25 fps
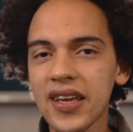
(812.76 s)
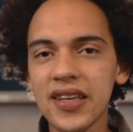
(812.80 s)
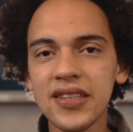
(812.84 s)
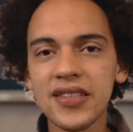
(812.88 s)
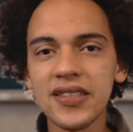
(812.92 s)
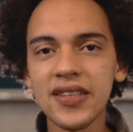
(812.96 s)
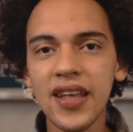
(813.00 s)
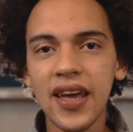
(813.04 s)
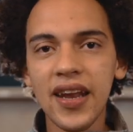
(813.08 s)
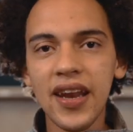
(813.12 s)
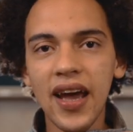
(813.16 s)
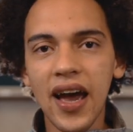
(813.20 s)

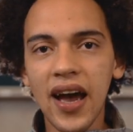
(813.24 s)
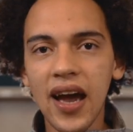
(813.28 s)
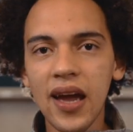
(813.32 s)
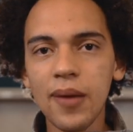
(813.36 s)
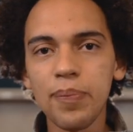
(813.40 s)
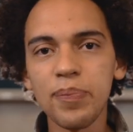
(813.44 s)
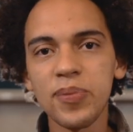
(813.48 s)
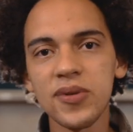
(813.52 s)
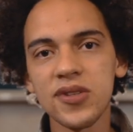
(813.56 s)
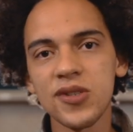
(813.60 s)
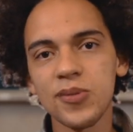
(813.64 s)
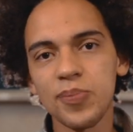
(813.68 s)
It's that
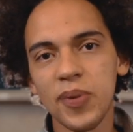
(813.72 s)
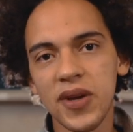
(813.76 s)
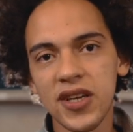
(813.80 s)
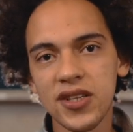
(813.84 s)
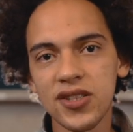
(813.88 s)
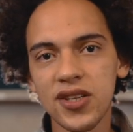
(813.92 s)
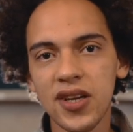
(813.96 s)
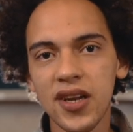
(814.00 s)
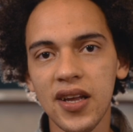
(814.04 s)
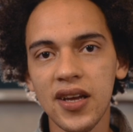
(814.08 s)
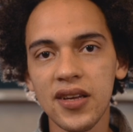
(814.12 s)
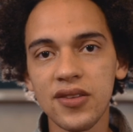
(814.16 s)

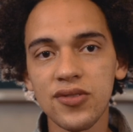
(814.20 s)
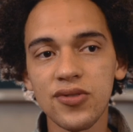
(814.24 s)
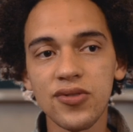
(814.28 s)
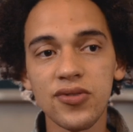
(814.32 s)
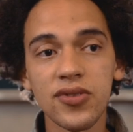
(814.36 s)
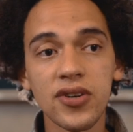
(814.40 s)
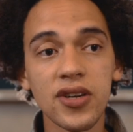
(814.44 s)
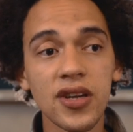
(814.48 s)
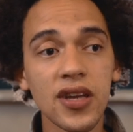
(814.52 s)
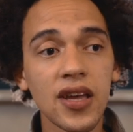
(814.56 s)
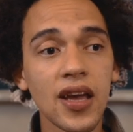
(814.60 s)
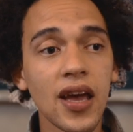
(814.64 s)
hyper-specialized
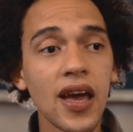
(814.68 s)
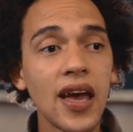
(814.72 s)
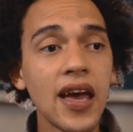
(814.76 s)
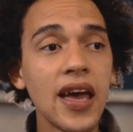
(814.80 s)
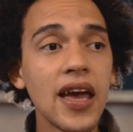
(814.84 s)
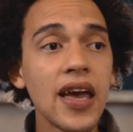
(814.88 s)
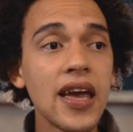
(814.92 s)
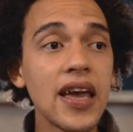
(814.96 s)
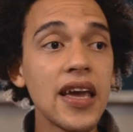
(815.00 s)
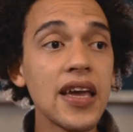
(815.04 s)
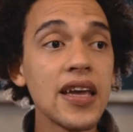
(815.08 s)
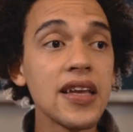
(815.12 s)
rig.
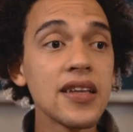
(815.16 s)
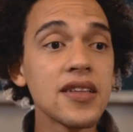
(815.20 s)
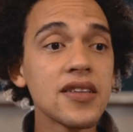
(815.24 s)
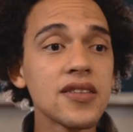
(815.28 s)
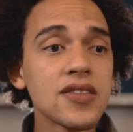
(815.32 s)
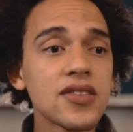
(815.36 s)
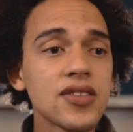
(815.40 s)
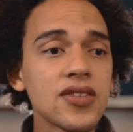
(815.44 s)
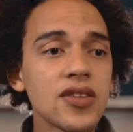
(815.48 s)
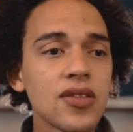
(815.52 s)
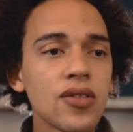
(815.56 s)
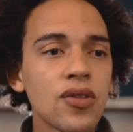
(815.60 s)

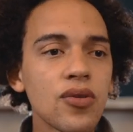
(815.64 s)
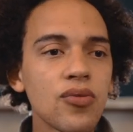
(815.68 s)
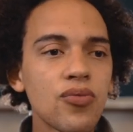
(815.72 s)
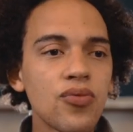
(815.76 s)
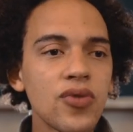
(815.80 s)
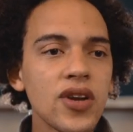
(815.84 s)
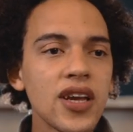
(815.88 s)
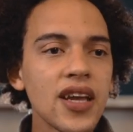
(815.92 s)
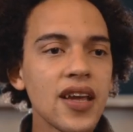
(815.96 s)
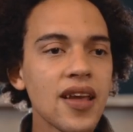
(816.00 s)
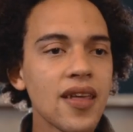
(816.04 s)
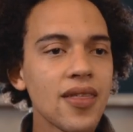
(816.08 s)
It's the
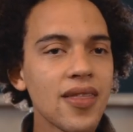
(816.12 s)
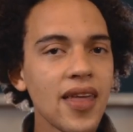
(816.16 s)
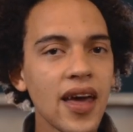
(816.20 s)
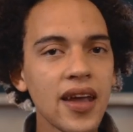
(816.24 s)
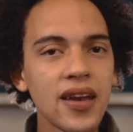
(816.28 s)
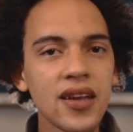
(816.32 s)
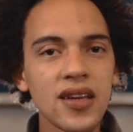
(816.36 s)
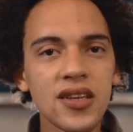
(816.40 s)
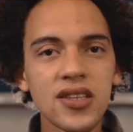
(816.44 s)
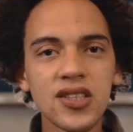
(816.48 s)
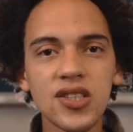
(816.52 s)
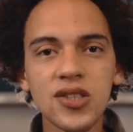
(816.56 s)
rig
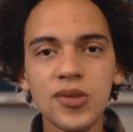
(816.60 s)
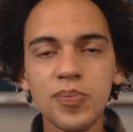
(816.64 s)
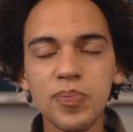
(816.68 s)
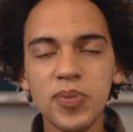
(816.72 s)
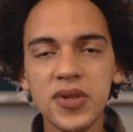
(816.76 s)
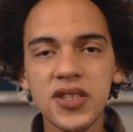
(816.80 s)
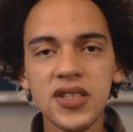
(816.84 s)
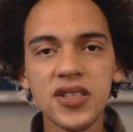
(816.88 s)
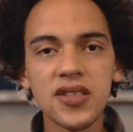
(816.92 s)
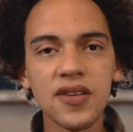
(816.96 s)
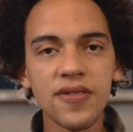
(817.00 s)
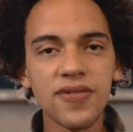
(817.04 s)
that is
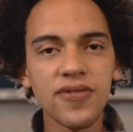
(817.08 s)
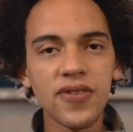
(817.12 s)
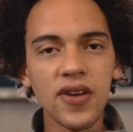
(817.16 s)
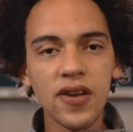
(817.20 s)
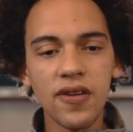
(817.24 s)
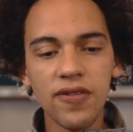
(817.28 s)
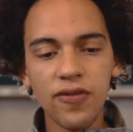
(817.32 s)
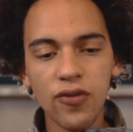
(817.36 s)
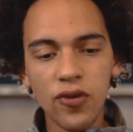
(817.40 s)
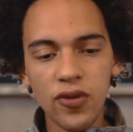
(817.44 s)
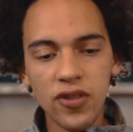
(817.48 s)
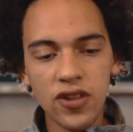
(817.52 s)

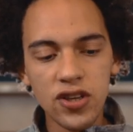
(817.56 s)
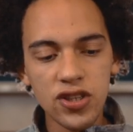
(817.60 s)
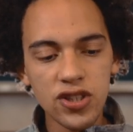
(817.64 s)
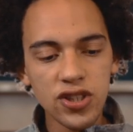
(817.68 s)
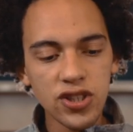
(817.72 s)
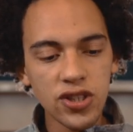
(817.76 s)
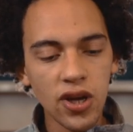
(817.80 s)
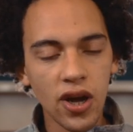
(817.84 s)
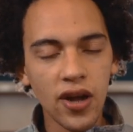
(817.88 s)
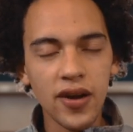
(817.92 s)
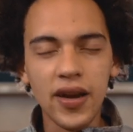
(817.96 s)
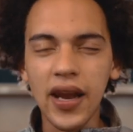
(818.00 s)
specific for the
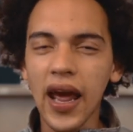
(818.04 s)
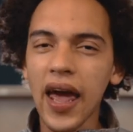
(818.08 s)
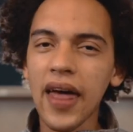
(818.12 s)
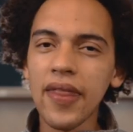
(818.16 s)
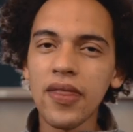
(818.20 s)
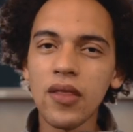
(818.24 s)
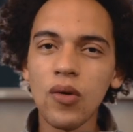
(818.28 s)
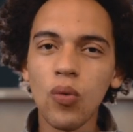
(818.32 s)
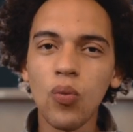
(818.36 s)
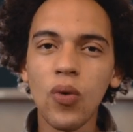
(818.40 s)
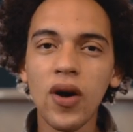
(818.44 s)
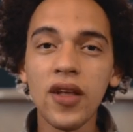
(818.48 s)
shot
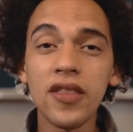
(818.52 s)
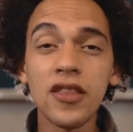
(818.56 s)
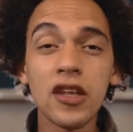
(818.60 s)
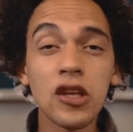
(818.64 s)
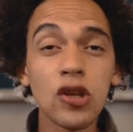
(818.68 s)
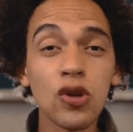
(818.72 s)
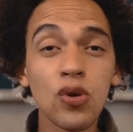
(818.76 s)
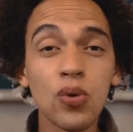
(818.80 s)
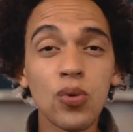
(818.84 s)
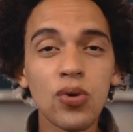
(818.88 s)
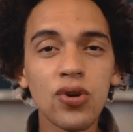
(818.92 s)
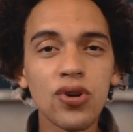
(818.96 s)
and the one
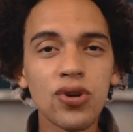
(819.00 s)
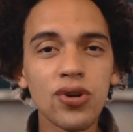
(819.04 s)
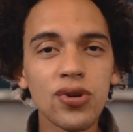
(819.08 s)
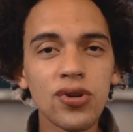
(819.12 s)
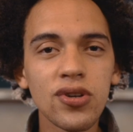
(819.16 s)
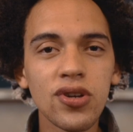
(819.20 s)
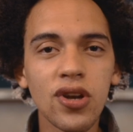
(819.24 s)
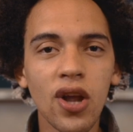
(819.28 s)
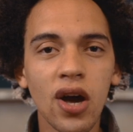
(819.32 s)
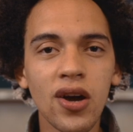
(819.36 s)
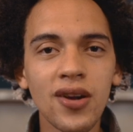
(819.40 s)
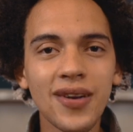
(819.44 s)
that you
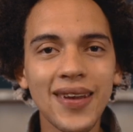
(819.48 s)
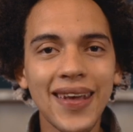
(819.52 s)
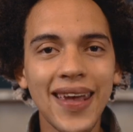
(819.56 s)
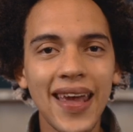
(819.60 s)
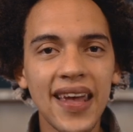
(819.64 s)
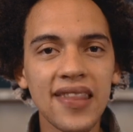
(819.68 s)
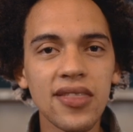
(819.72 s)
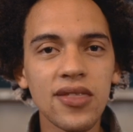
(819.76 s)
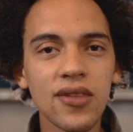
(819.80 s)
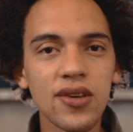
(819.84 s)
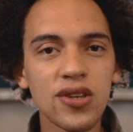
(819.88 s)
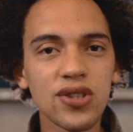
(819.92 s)
could not
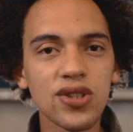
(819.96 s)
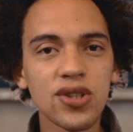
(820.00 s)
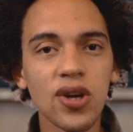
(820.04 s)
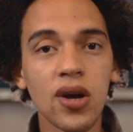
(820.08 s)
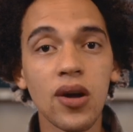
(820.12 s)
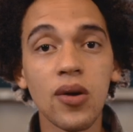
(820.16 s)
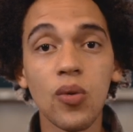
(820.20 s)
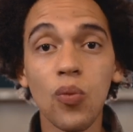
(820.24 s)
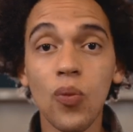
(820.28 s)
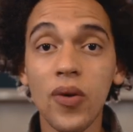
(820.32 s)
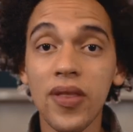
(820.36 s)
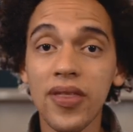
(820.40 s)
get the
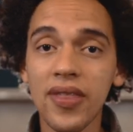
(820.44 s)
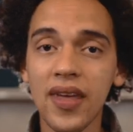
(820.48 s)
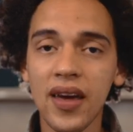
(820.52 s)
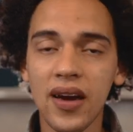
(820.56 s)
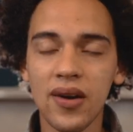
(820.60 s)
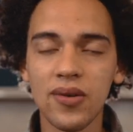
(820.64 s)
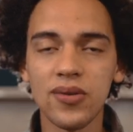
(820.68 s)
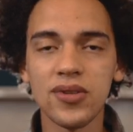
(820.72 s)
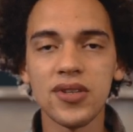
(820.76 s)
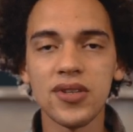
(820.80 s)
shot without.